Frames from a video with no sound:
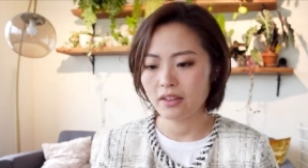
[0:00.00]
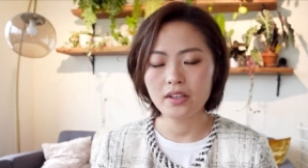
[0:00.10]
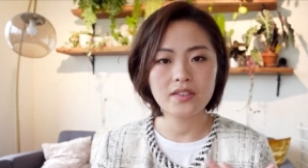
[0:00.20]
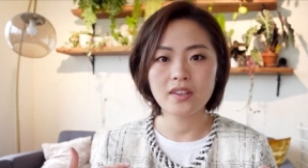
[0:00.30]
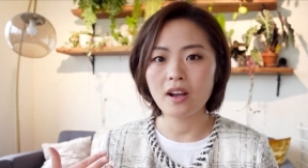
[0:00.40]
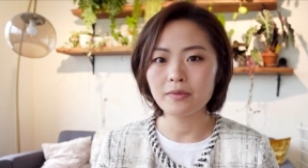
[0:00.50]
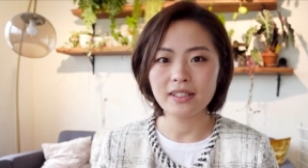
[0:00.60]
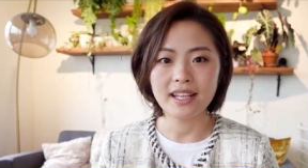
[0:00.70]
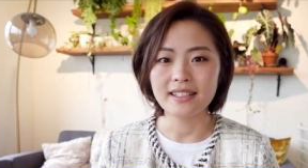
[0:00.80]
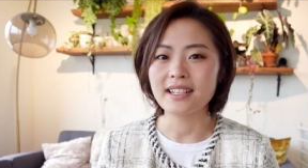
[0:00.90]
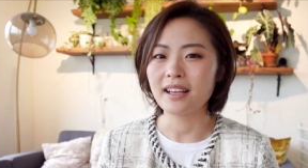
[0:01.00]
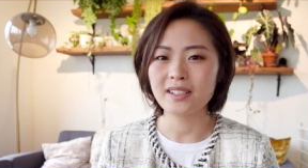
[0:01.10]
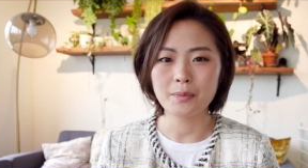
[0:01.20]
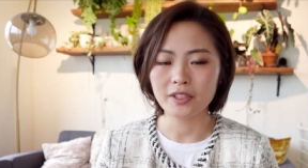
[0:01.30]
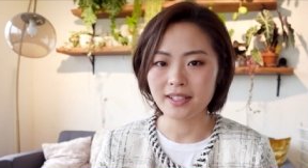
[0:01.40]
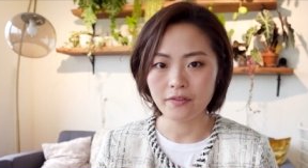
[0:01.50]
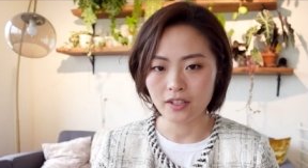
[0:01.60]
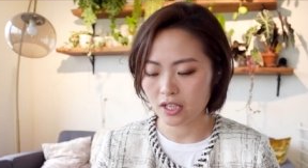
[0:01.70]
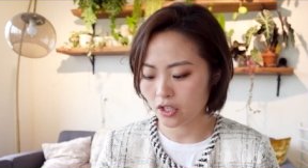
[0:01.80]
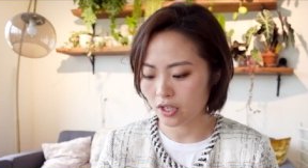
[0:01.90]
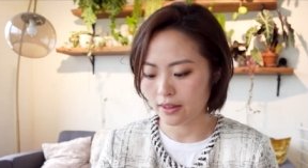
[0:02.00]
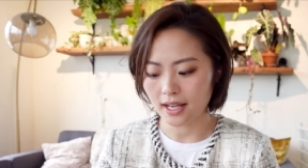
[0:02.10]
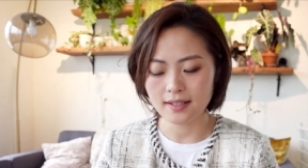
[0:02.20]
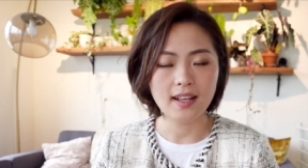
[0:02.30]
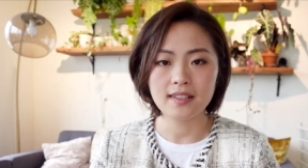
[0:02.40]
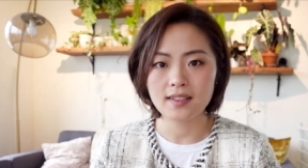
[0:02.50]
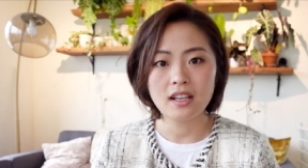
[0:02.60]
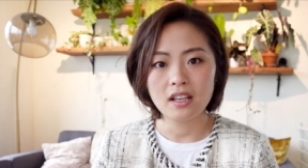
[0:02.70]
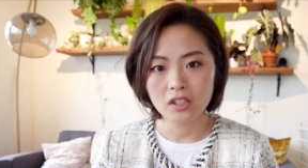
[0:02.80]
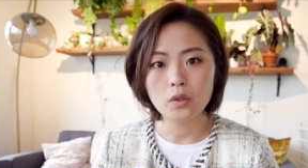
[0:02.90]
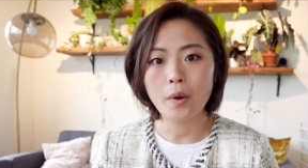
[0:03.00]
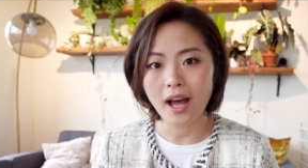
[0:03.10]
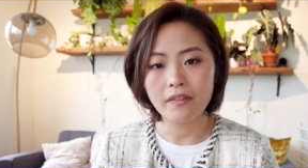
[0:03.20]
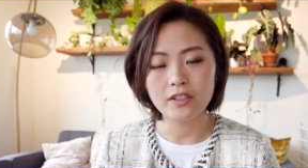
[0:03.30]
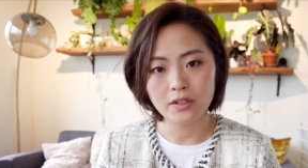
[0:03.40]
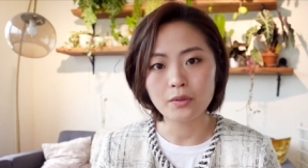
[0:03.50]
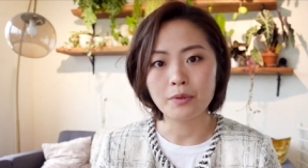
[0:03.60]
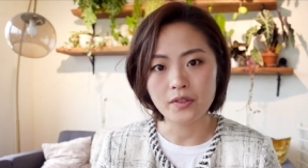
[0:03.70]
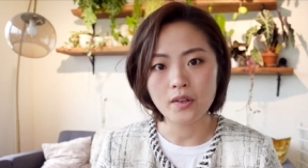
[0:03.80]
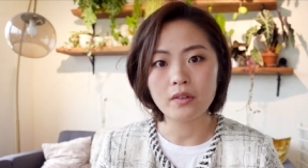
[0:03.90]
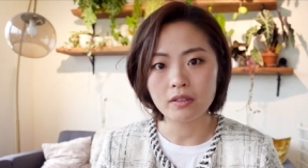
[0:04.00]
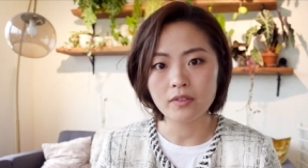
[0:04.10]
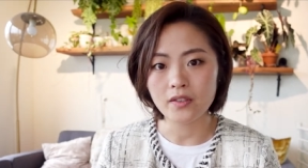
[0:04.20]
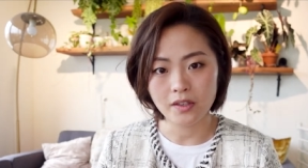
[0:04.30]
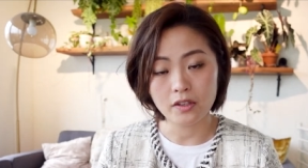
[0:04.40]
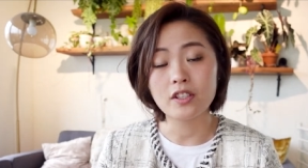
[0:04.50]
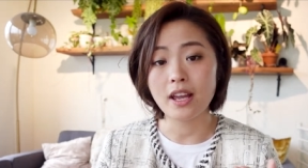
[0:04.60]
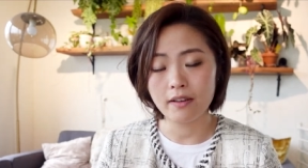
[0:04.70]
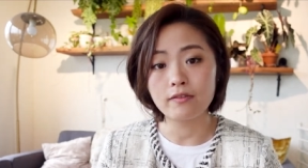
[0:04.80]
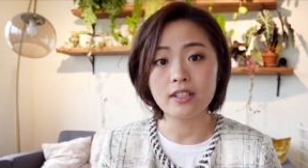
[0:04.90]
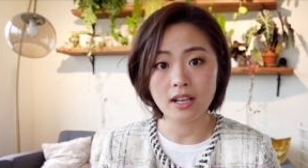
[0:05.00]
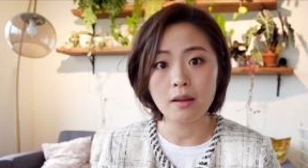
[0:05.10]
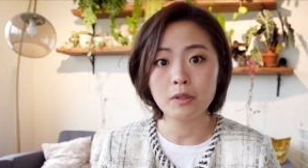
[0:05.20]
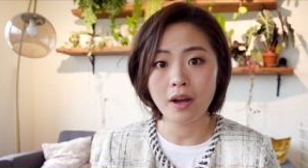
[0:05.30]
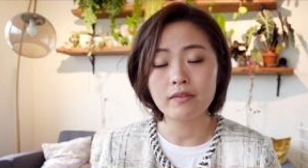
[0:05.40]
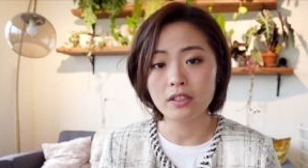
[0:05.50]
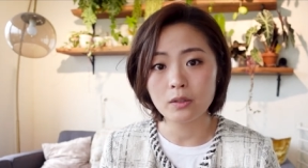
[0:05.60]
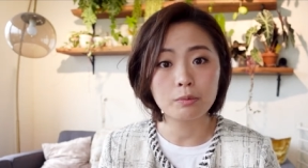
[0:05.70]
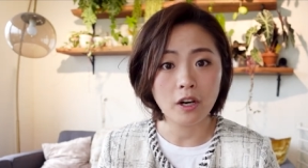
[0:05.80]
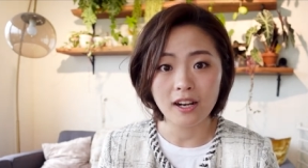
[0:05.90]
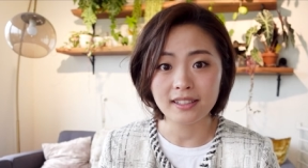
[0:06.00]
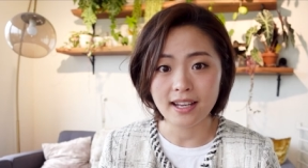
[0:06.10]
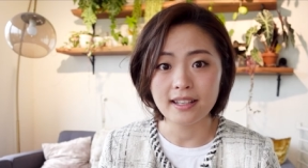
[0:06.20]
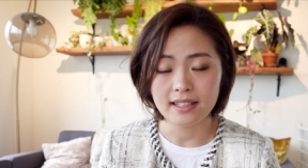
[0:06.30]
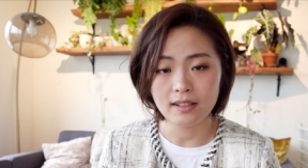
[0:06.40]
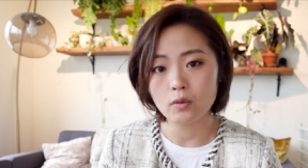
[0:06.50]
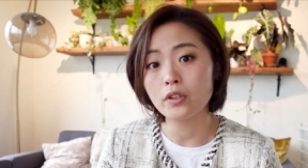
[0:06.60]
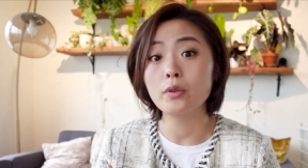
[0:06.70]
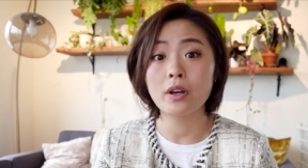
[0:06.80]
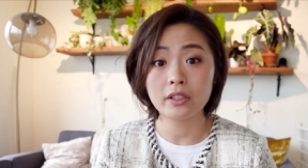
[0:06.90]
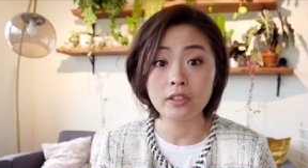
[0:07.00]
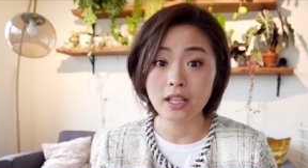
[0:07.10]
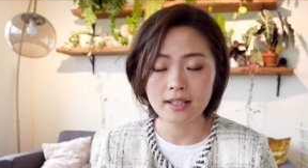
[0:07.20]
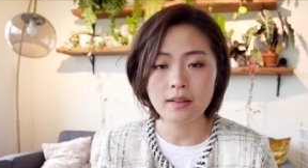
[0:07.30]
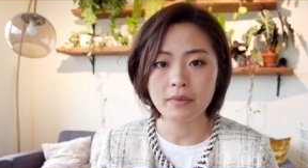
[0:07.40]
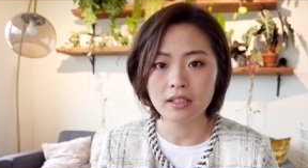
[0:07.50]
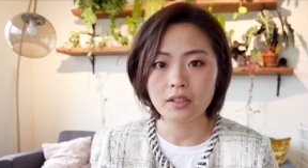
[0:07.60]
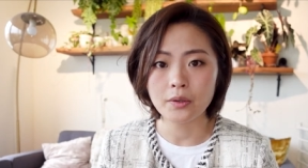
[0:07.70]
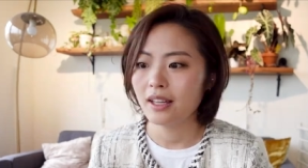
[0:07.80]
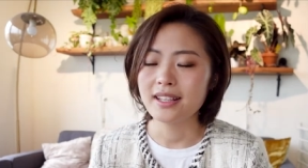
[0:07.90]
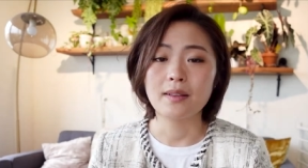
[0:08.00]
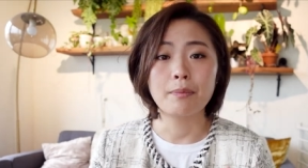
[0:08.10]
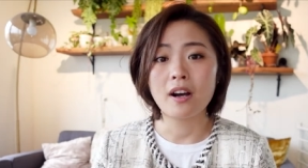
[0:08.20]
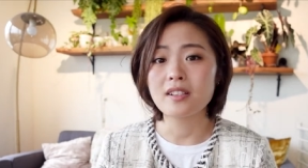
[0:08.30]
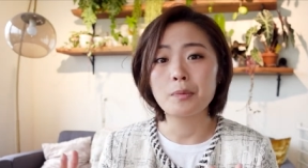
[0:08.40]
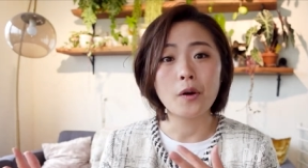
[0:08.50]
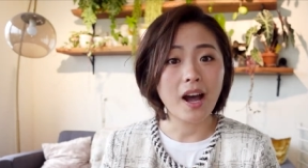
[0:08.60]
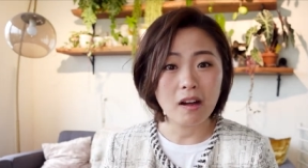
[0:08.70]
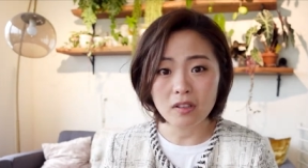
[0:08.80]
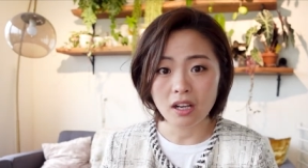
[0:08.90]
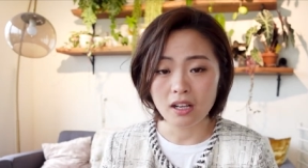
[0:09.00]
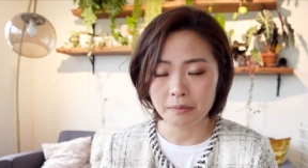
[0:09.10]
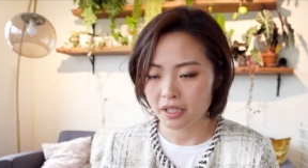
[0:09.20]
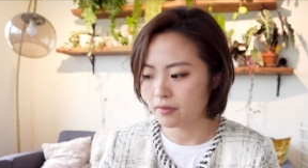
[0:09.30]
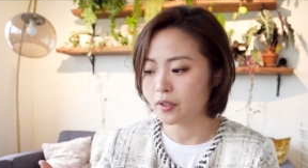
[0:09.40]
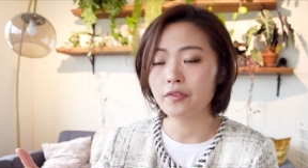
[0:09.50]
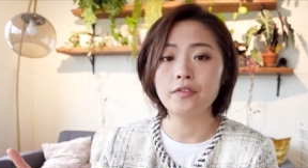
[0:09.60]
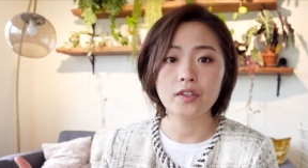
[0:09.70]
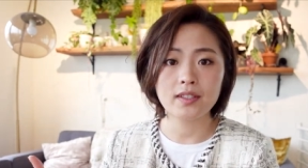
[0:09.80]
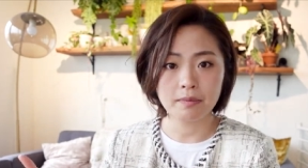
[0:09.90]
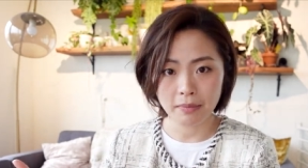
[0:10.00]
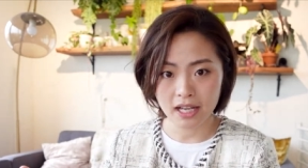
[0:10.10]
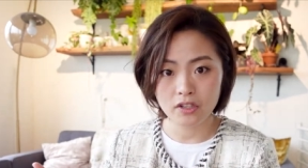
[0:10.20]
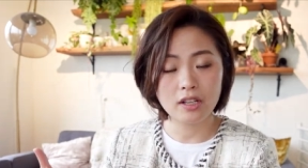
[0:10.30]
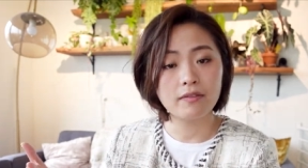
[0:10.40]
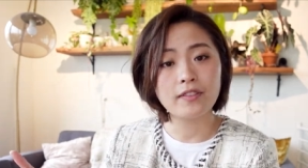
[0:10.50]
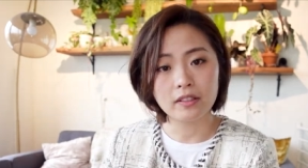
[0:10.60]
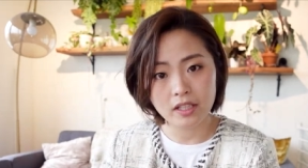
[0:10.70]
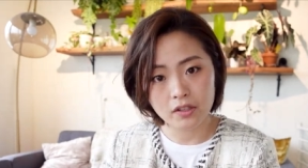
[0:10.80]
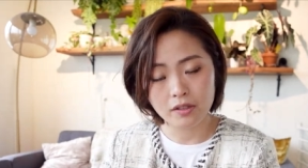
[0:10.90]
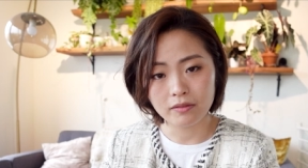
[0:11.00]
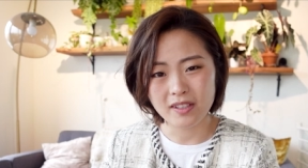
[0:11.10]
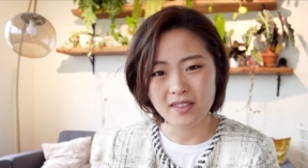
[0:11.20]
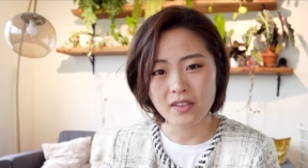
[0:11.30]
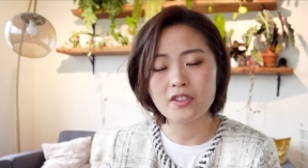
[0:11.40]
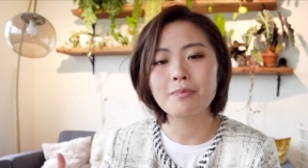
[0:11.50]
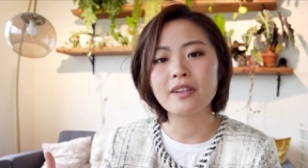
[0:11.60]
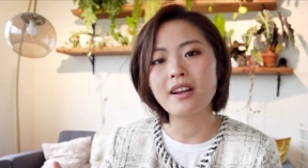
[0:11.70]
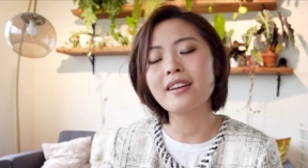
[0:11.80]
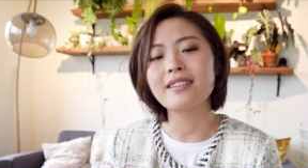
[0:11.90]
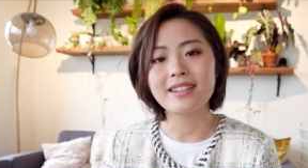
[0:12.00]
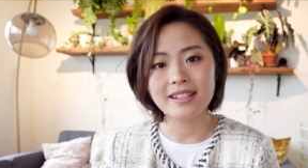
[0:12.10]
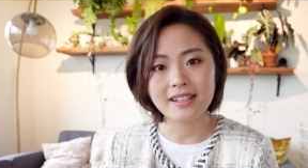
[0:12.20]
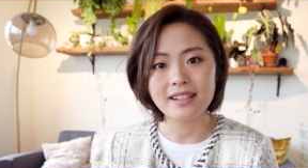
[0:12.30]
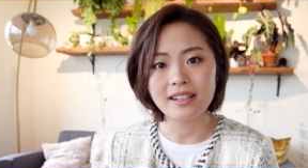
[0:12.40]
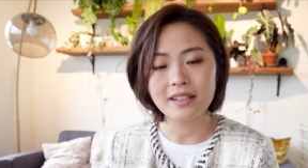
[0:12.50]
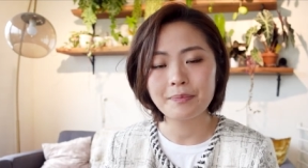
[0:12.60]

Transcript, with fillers: There's not really a textbook definition that says you have to do persona research every time you have a new product idea or you want to create something new. It's a possible outcome of your first batch of foundational research, but not a necessity.